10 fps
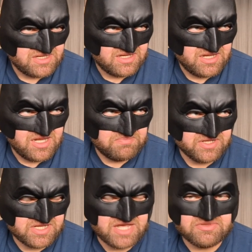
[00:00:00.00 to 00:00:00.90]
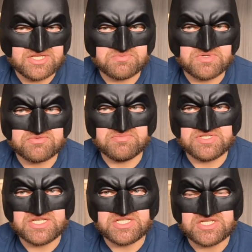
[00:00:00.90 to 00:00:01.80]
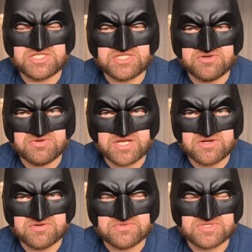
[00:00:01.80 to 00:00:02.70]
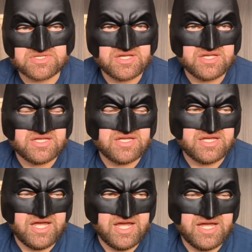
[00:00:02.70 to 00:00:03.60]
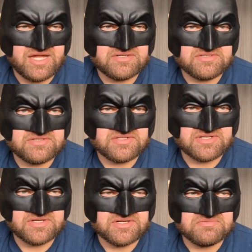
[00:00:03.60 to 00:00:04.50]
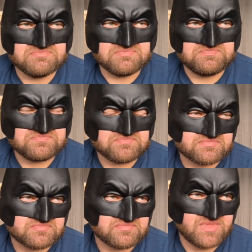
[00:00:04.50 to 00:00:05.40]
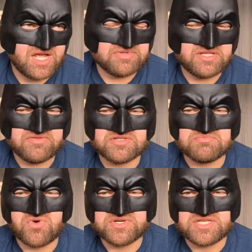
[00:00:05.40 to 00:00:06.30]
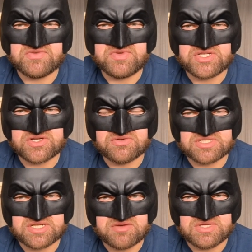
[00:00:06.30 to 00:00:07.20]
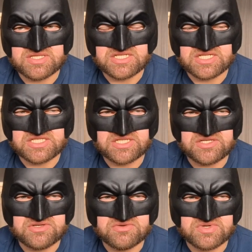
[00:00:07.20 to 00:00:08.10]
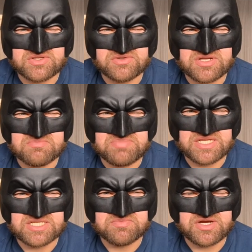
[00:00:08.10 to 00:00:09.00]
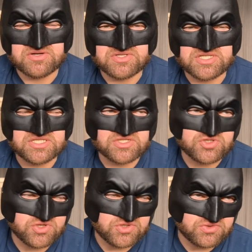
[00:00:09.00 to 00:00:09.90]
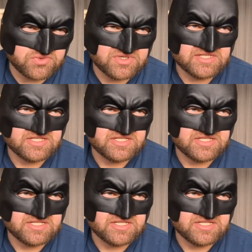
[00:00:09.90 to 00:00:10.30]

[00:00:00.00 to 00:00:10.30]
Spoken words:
But yeah, this was from DC Studios, and I believe there's more TV shows to come in the DCU, including Peacemaker Season 2.